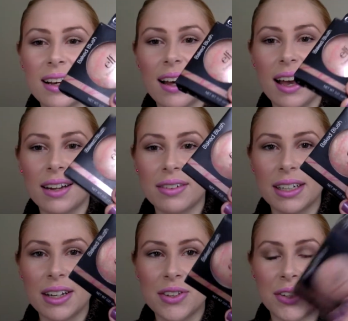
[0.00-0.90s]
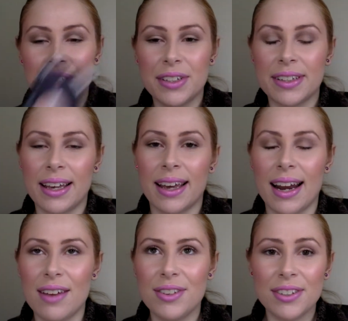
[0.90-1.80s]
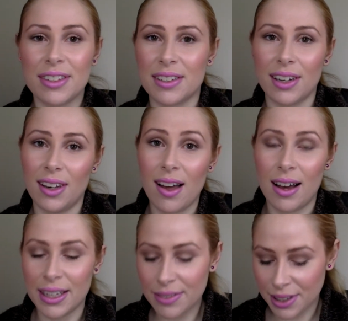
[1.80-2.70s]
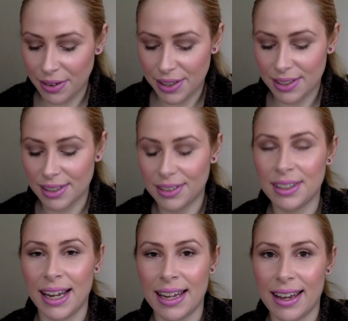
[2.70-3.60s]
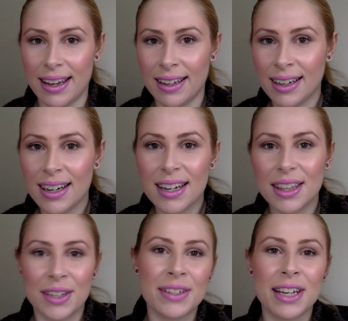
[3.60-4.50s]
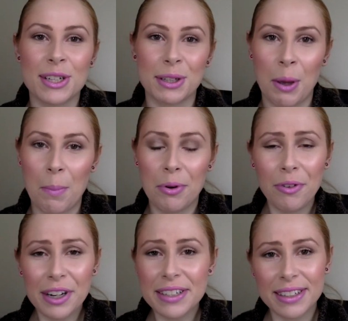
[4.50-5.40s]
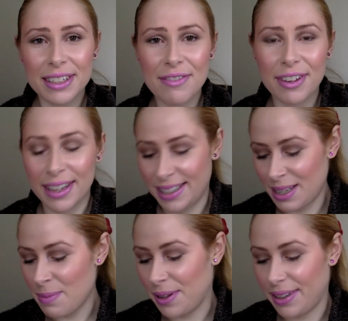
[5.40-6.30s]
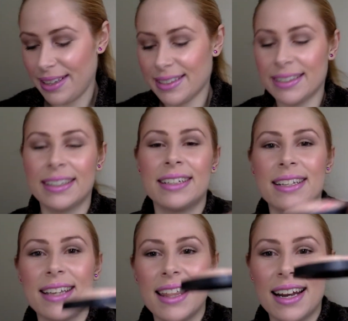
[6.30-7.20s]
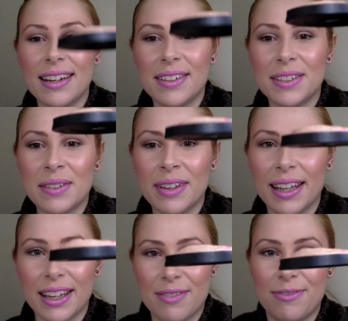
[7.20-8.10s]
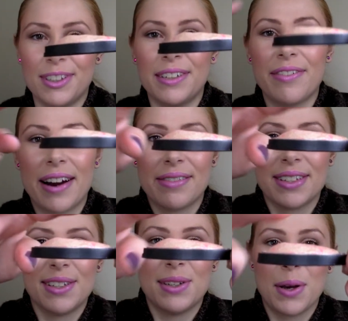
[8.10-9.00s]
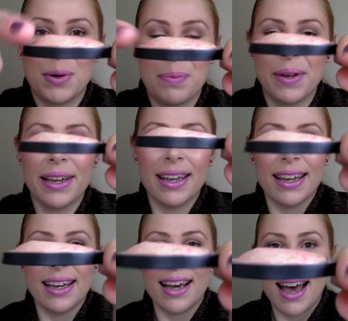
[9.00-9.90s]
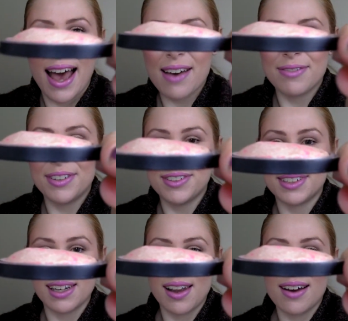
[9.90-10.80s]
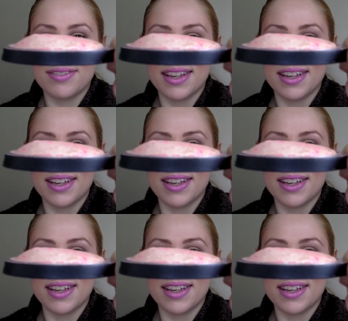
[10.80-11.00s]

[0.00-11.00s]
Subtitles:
I really enjoy using, and I've used this a lot even though it didn't look like it. There is actually a pretty significant dip in this. To say that it used to be like a fully round dome, I have used a lot of